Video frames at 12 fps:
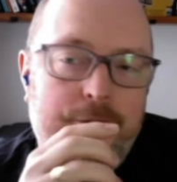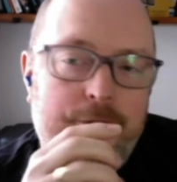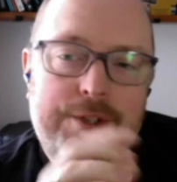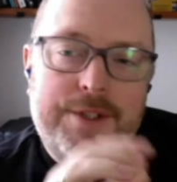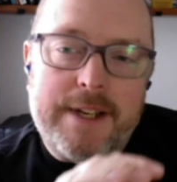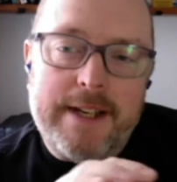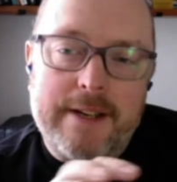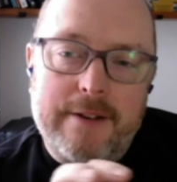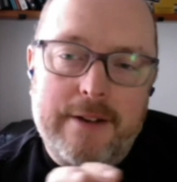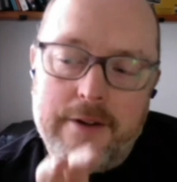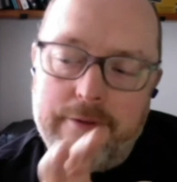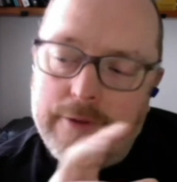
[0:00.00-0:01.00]
have you seen
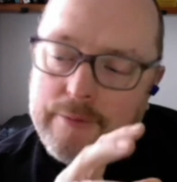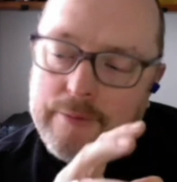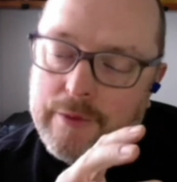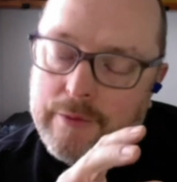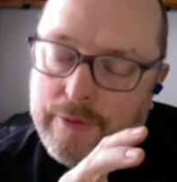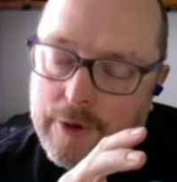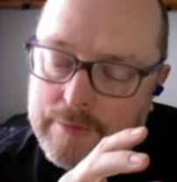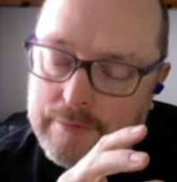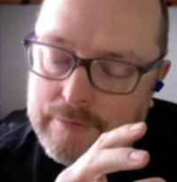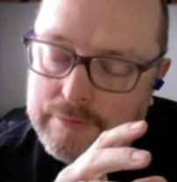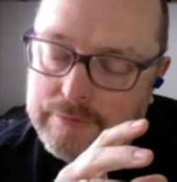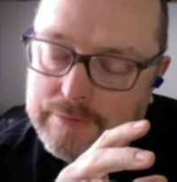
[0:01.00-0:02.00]
it kind of from